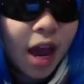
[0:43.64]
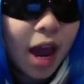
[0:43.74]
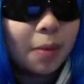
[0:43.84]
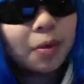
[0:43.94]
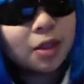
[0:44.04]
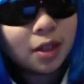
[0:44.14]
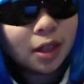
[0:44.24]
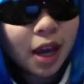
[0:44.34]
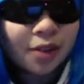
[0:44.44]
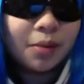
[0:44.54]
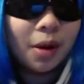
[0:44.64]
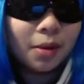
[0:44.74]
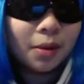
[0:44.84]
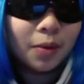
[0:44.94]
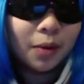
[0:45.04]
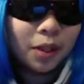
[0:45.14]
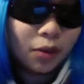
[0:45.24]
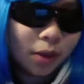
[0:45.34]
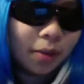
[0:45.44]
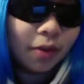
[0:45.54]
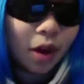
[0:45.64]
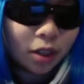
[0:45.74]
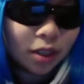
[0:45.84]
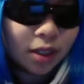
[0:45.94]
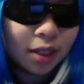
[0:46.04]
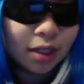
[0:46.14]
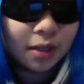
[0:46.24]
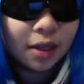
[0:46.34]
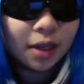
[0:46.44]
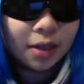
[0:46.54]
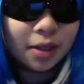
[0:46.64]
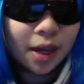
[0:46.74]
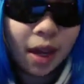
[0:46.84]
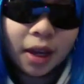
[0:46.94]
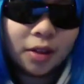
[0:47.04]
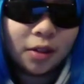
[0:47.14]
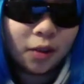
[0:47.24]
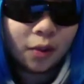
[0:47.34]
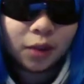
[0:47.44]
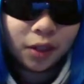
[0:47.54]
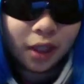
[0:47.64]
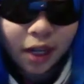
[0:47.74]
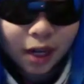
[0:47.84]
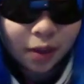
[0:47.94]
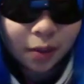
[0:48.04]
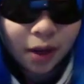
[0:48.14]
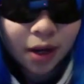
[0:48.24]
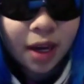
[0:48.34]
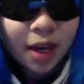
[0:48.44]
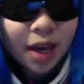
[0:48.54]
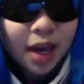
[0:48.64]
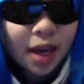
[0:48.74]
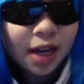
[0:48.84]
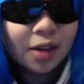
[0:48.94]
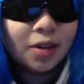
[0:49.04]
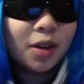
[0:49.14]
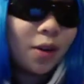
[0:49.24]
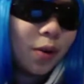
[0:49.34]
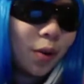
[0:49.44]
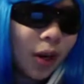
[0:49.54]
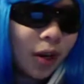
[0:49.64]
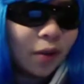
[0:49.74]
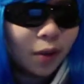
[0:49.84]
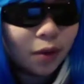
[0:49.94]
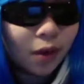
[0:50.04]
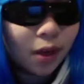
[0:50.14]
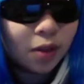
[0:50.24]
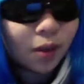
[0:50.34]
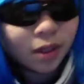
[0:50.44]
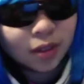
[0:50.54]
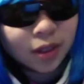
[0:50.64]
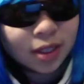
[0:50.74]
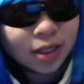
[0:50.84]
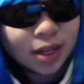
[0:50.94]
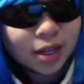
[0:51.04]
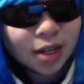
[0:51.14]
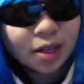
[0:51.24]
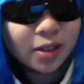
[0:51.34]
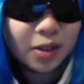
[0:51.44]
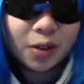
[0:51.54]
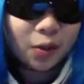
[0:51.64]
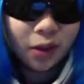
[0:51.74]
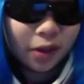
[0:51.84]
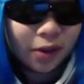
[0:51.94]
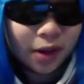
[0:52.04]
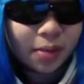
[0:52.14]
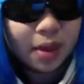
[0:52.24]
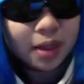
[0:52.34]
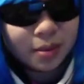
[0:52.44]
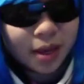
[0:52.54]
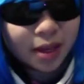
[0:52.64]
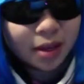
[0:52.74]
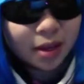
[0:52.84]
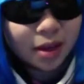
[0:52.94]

I personally have problems with stream of consciousness because I don't really get anywhere, and I know quite a few friends who also get stuck, so I don't really recommend this method.